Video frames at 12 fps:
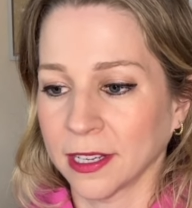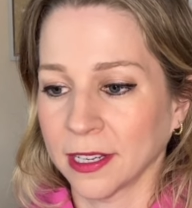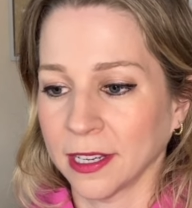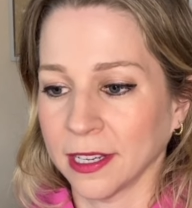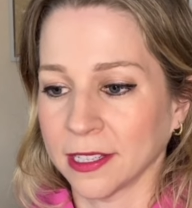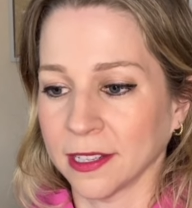
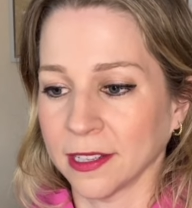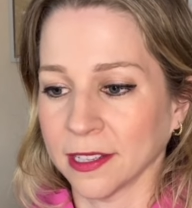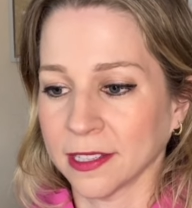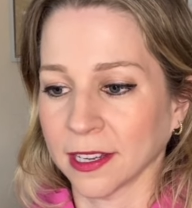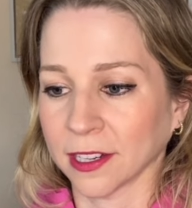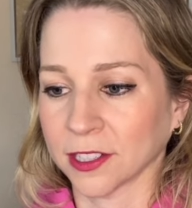It's in
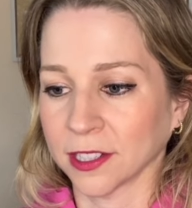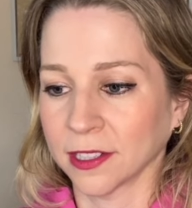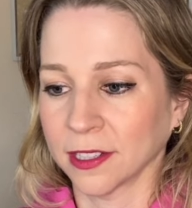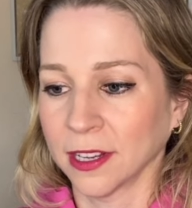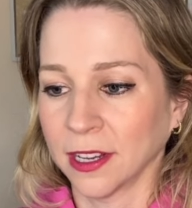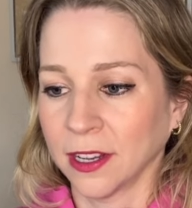this
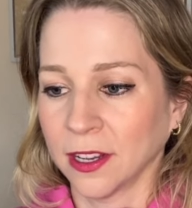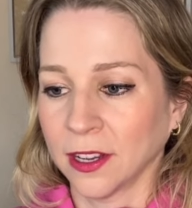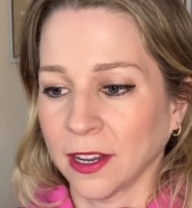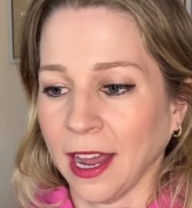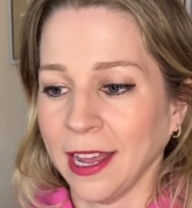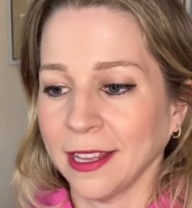section.
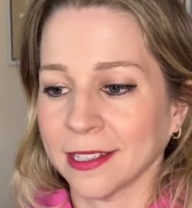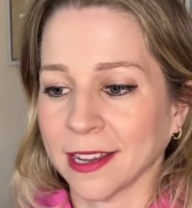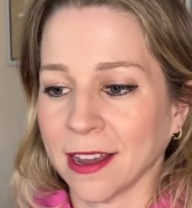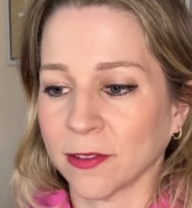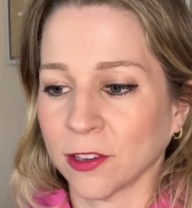I like to have a